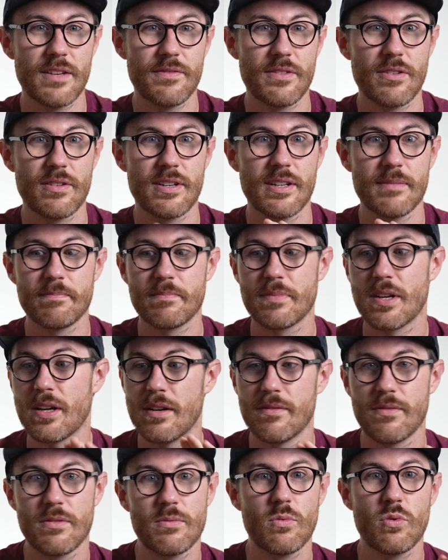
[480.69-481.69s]
if you're in a
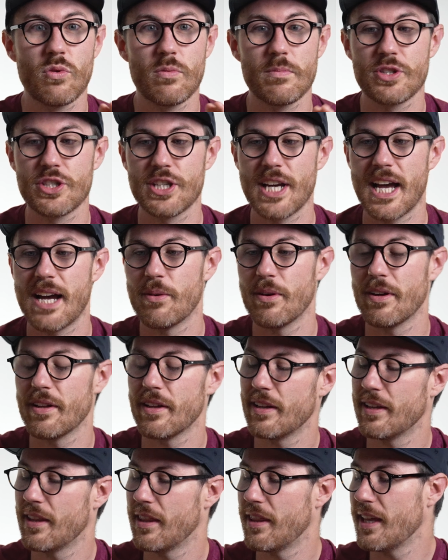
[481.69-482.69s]
kind of a warm
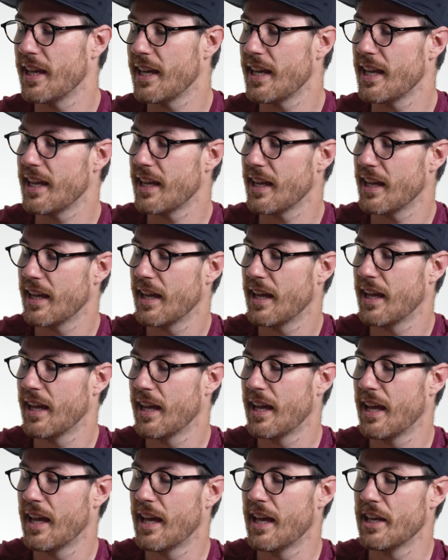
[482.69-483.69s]
shower, the
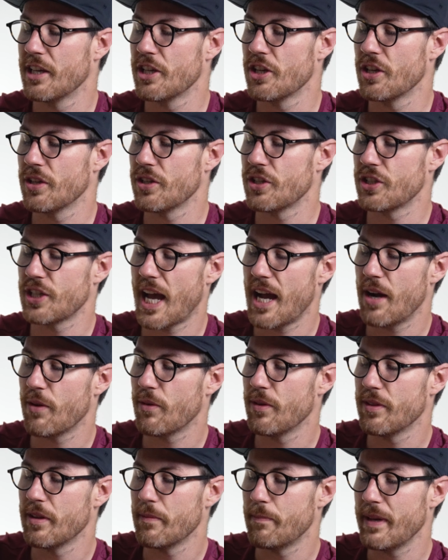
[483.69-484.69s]

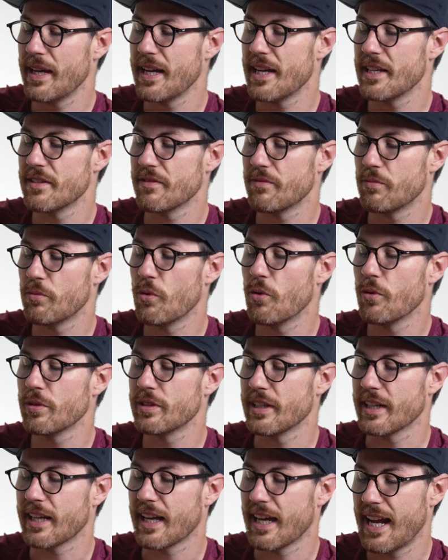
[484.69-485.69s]
shower and the beads of
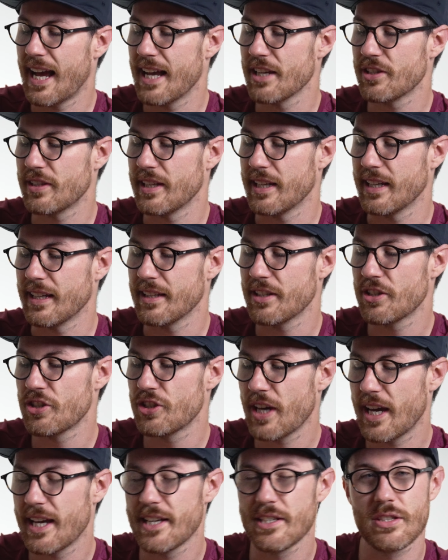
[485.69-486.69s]
water can actually
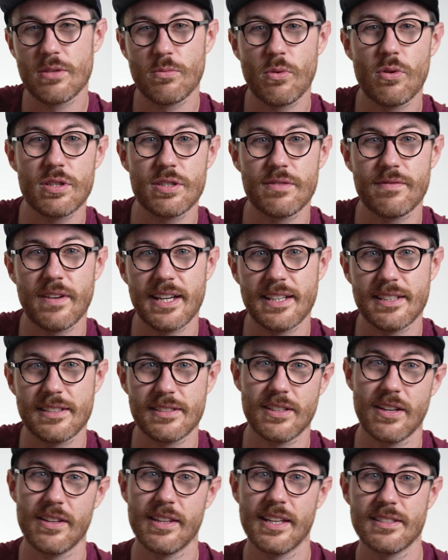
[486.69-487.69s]
change the watch face.
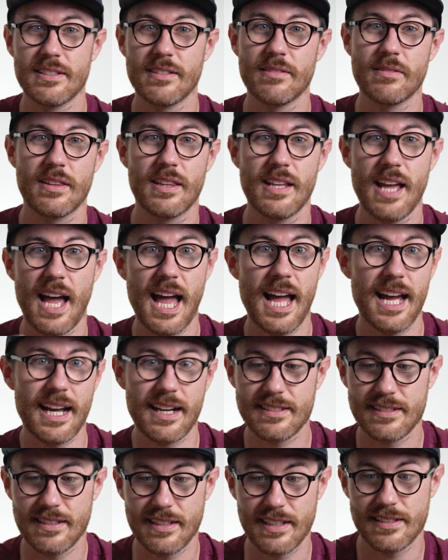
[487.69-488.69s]
So there's a
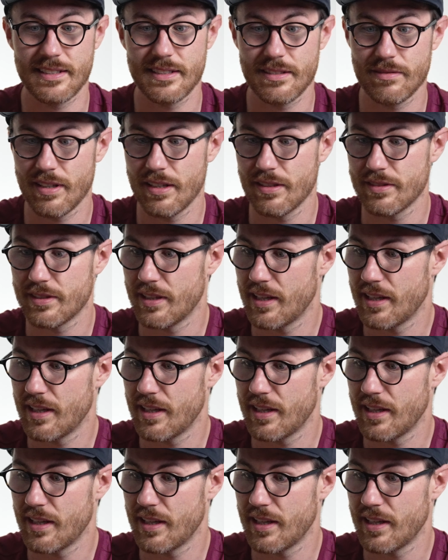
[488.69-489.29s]
hack to this as well. So